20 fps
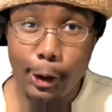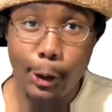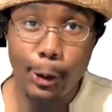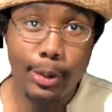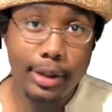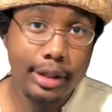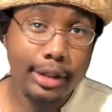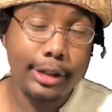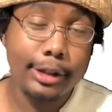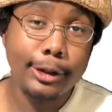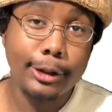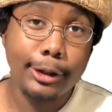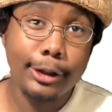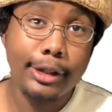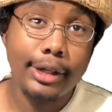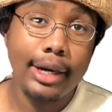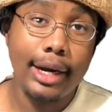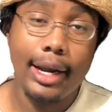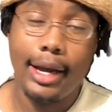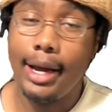and
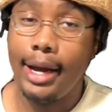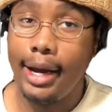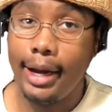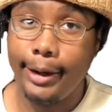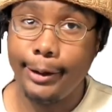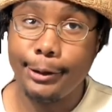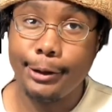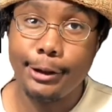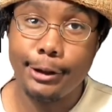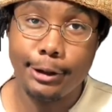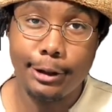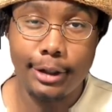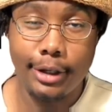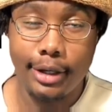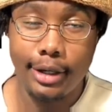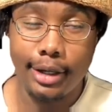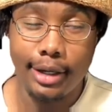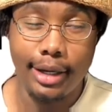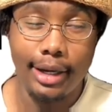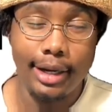learn how to
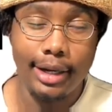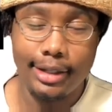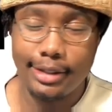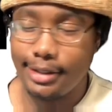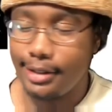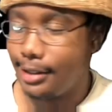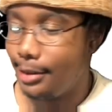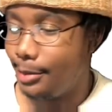draw, guys, come